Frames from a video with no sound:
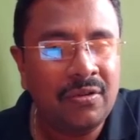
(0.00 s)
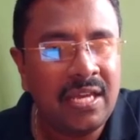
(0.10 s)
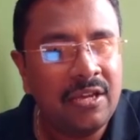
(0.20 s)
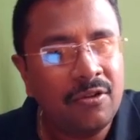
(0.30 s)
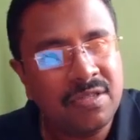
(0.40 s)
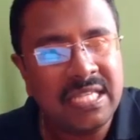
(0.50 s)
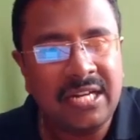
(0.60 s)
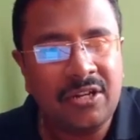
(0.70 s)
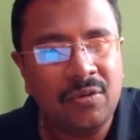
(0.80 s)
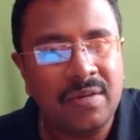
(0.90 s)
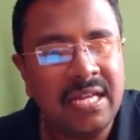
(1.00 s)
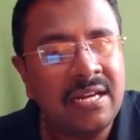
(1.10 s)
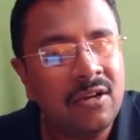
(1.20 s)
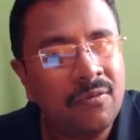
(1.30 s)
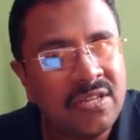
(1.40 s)
Okay, yolk sac tumor.
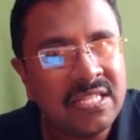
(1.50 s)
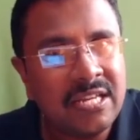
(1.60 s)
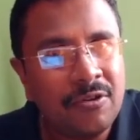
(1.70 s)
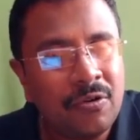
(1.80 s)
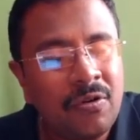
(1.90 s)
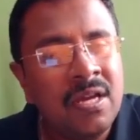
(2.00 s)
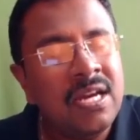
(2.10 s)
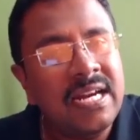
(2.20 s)
And obviously, you know,